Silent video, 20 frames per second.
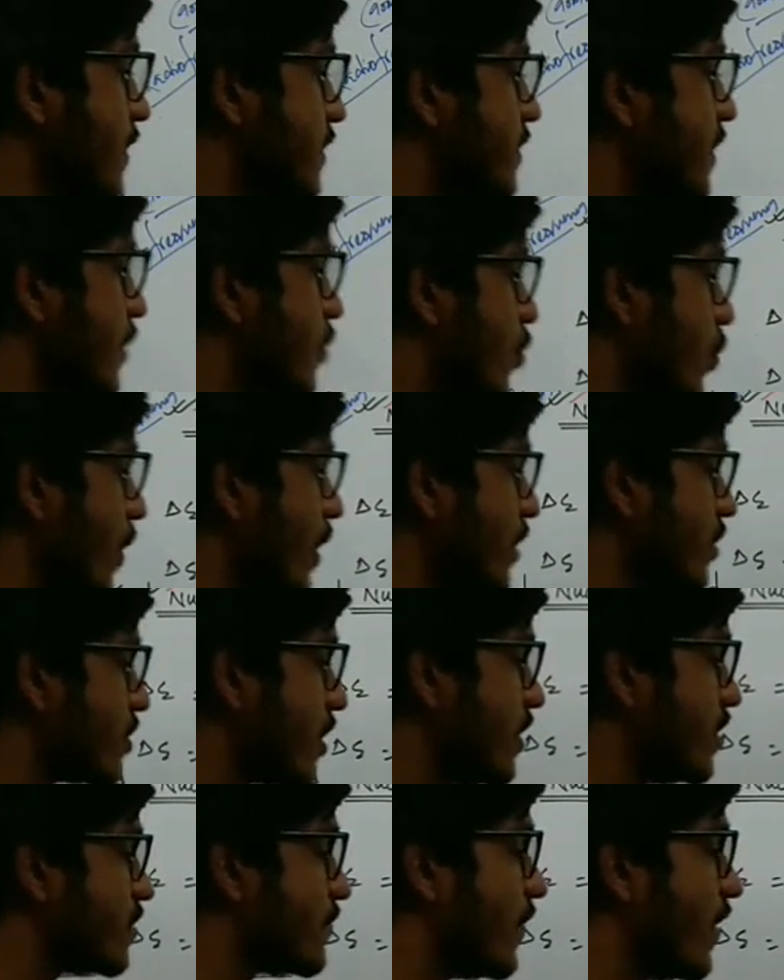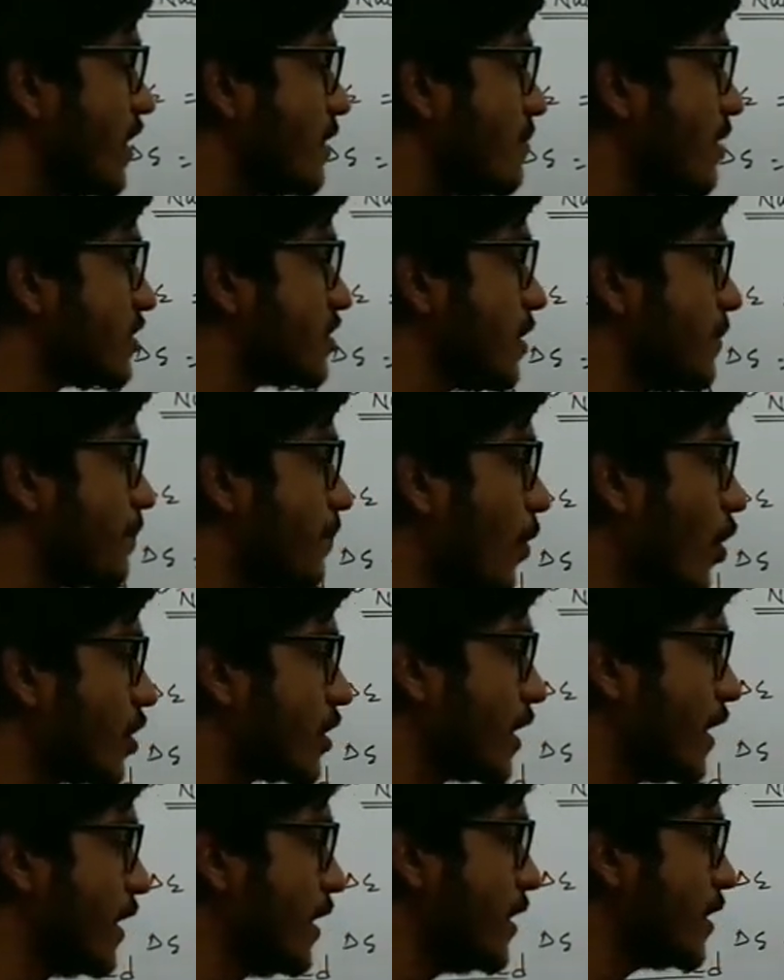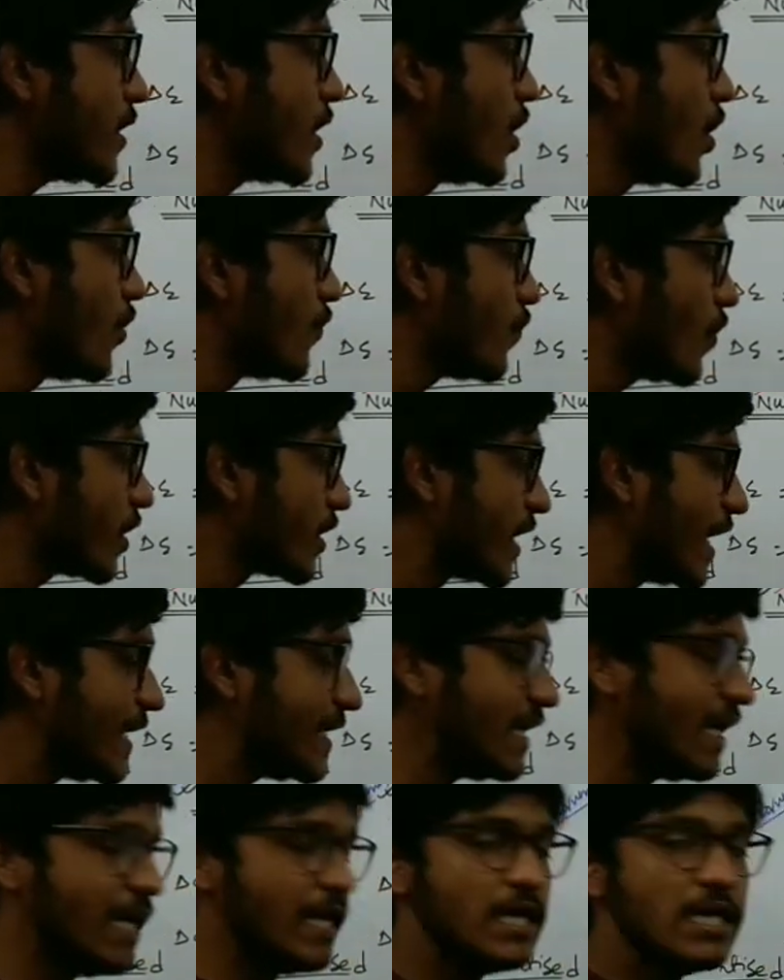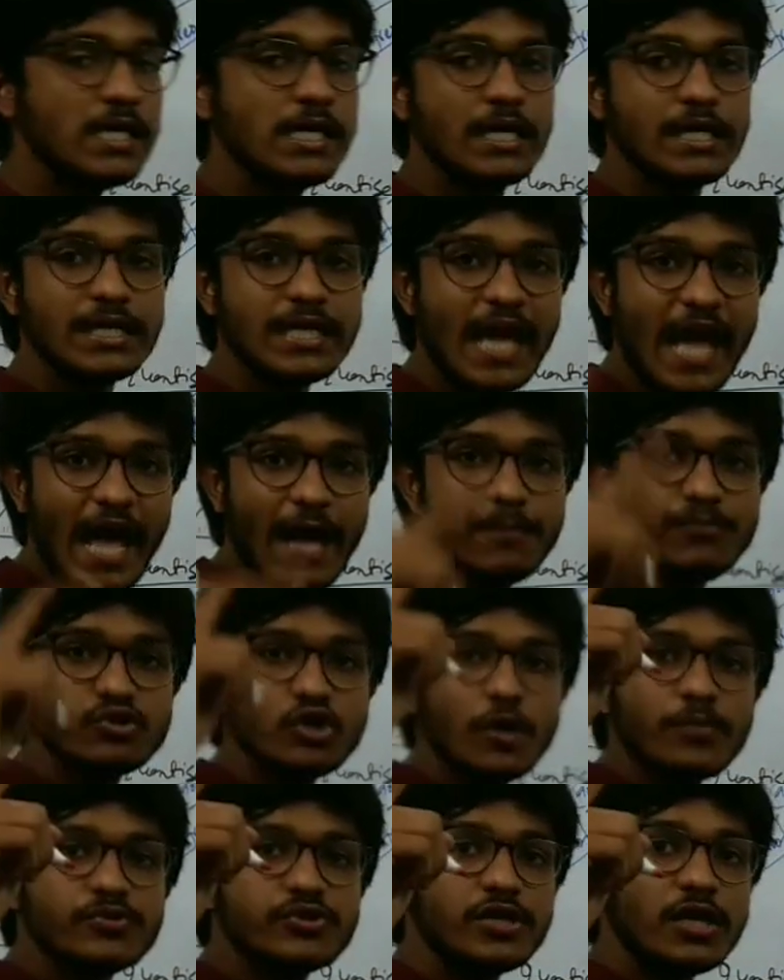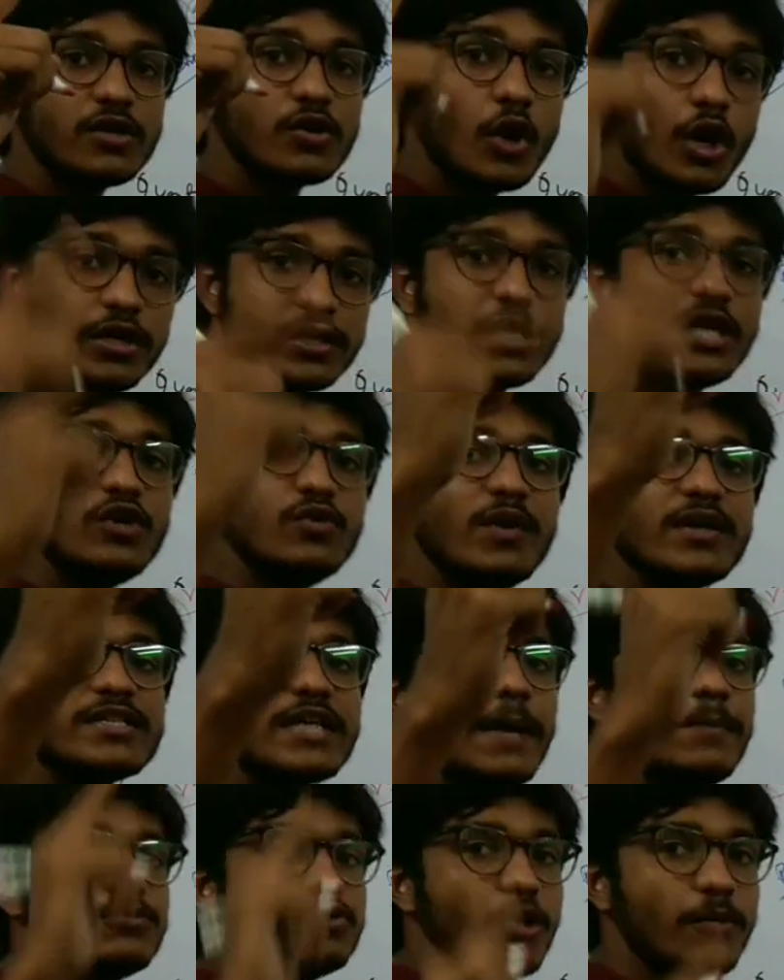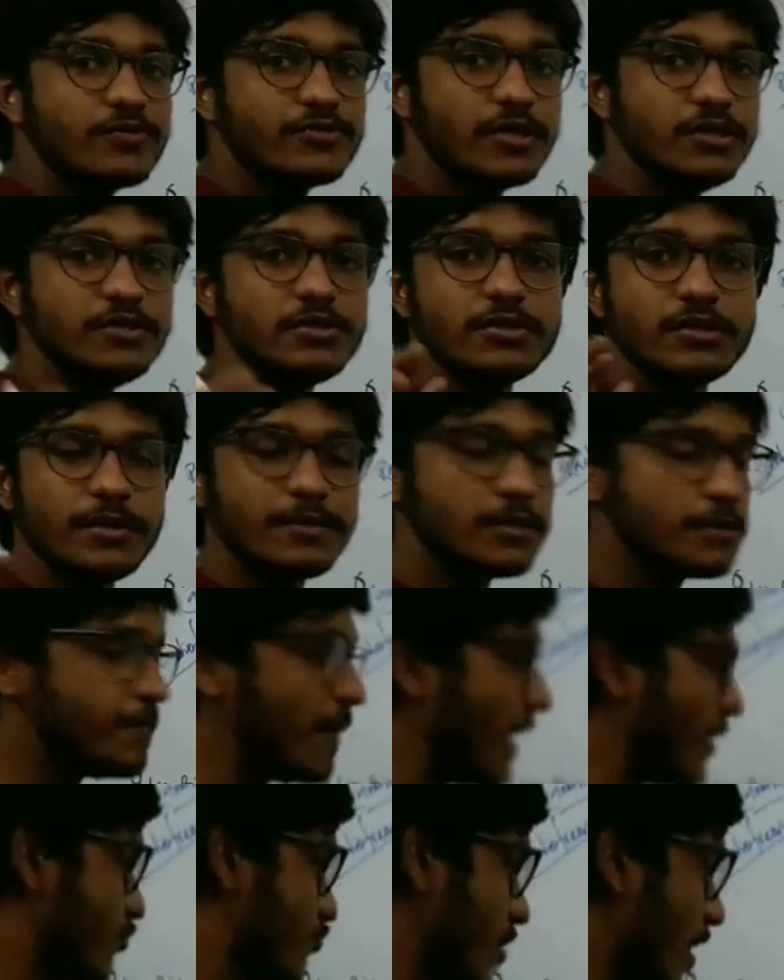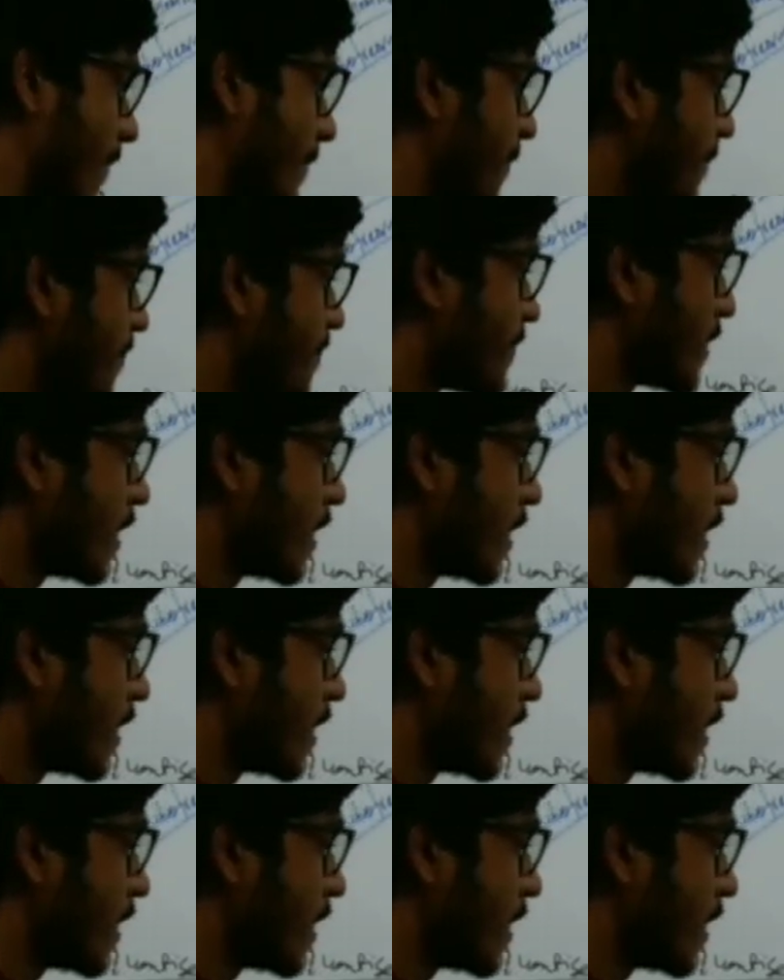this equation is very much important for getting the absorption, continuous absorption spectra.